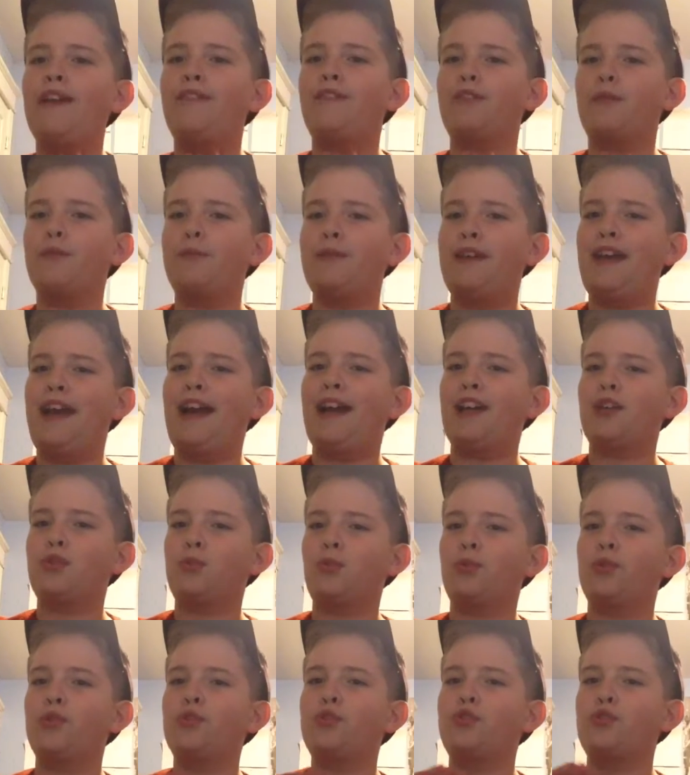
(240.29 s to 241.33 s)
from the
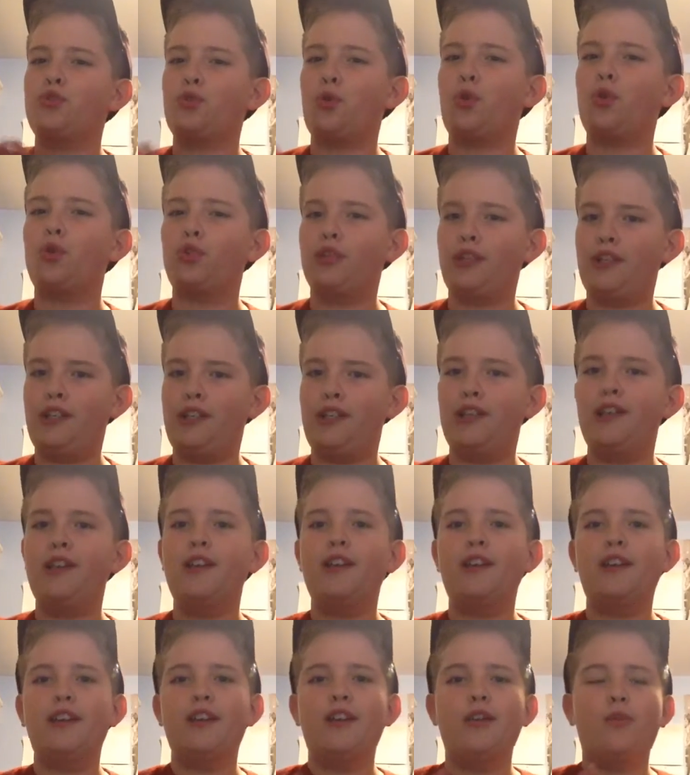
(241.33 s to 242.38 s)
actual story.
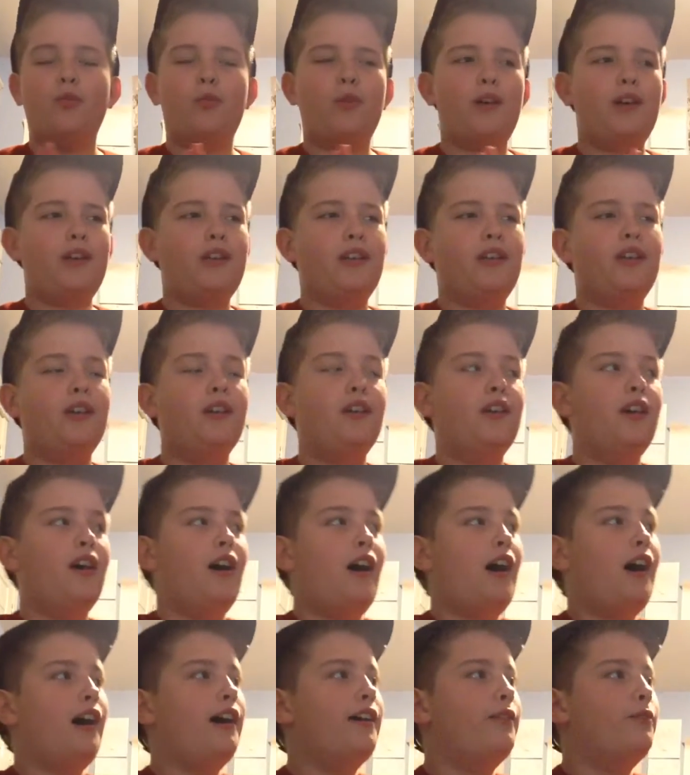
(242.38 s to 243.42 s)
When
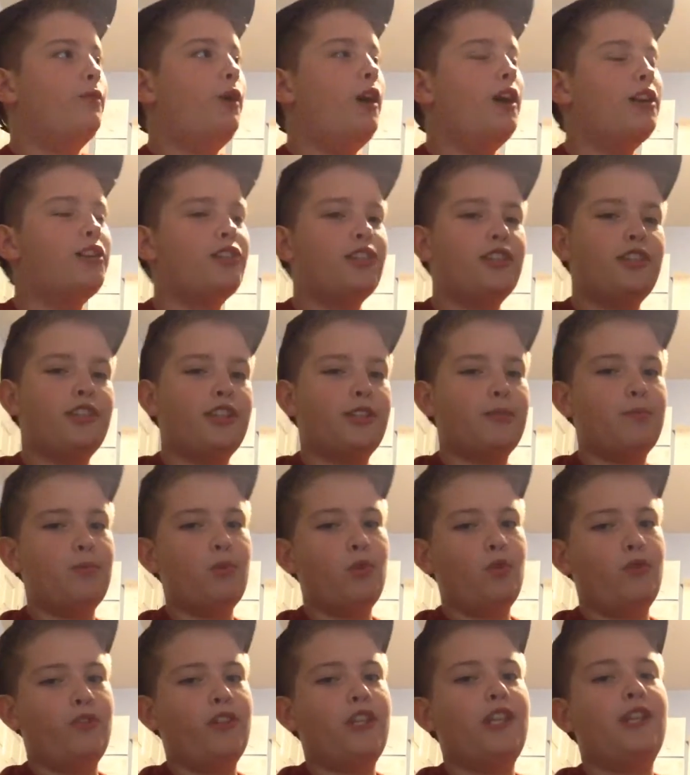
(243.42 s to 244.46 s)
I watched this
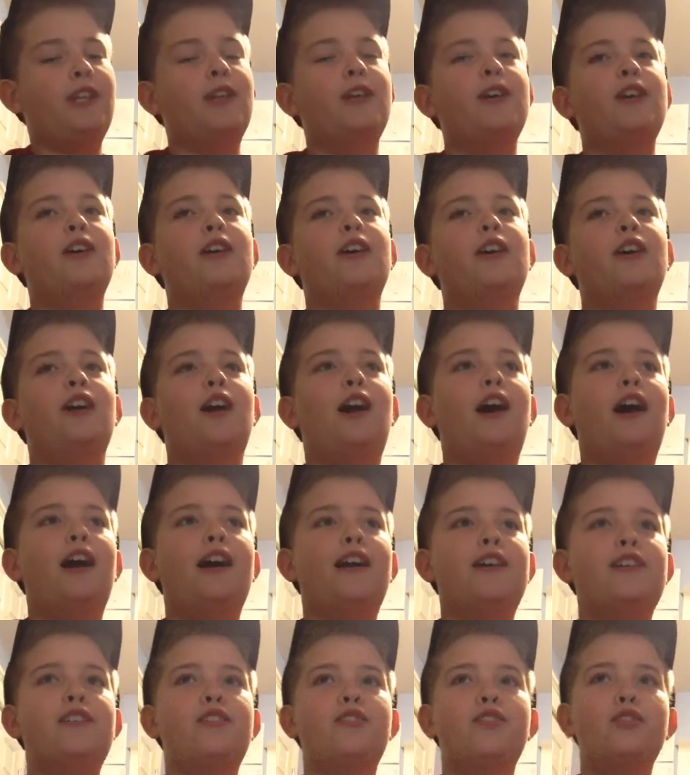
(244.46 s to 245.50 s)
movie,
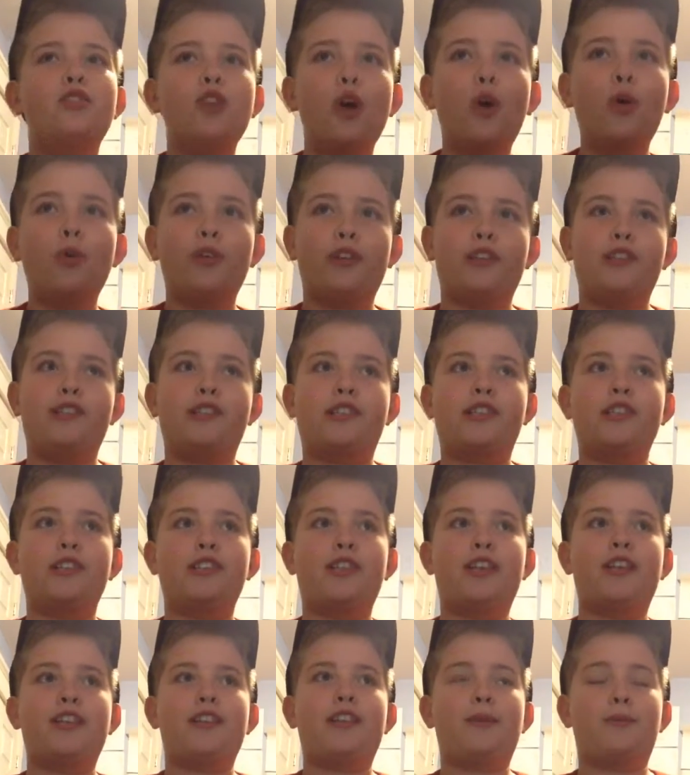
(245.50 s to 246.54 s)
I noticed
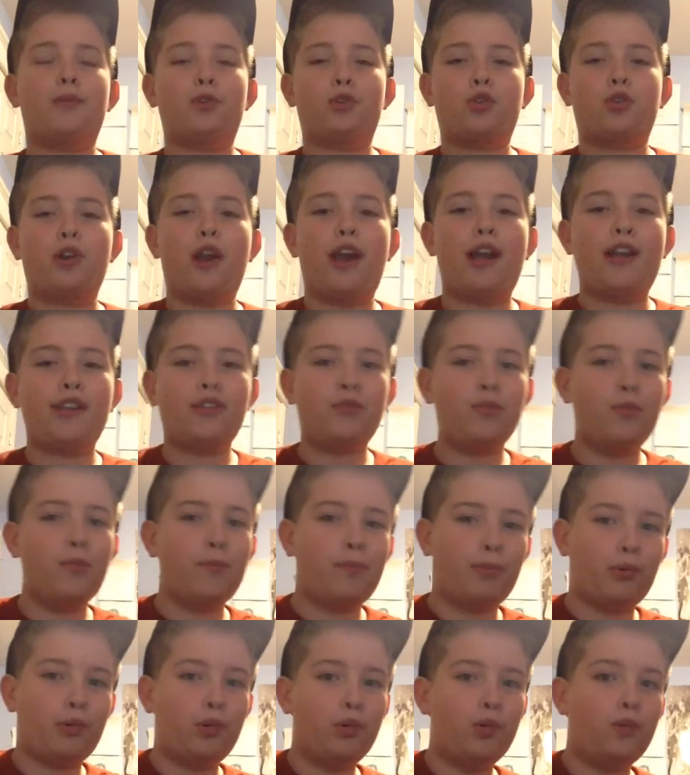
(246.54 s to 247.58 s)
that they were trying to
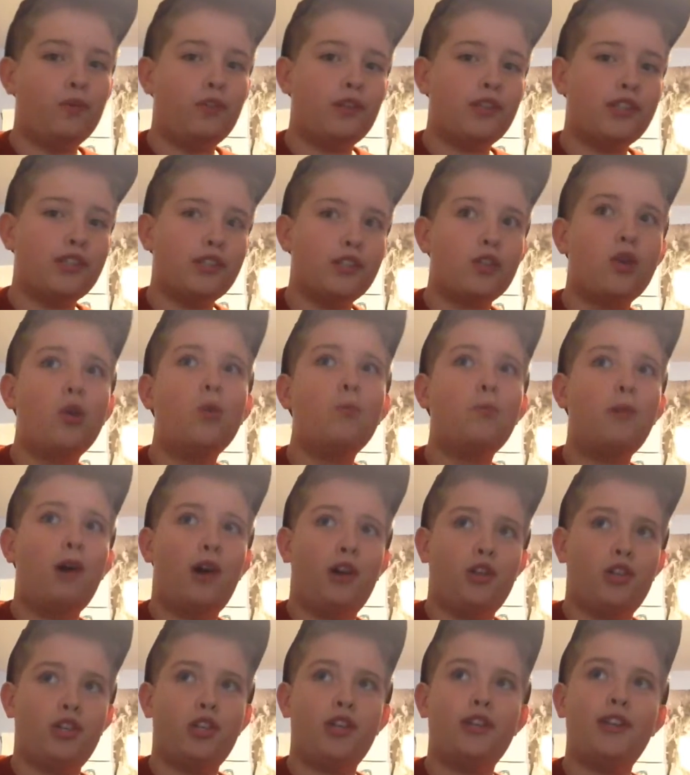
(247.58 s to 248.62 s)
improve so
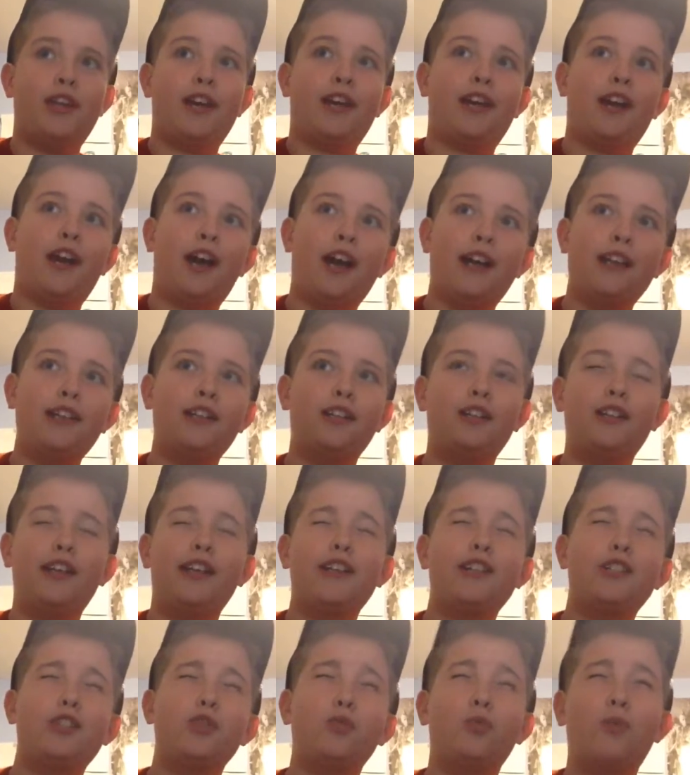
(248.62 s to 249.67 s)
much, and that kind of
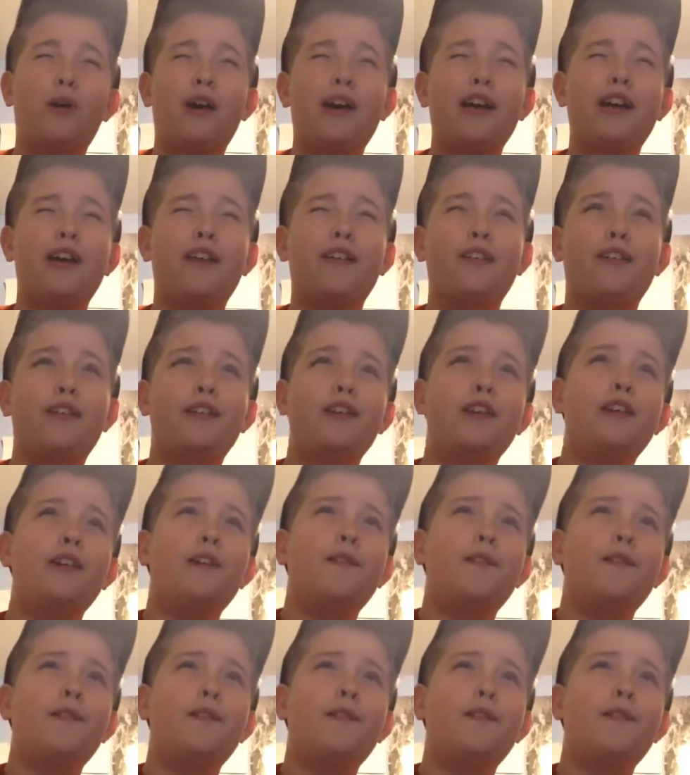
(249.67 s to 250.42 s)
led to why I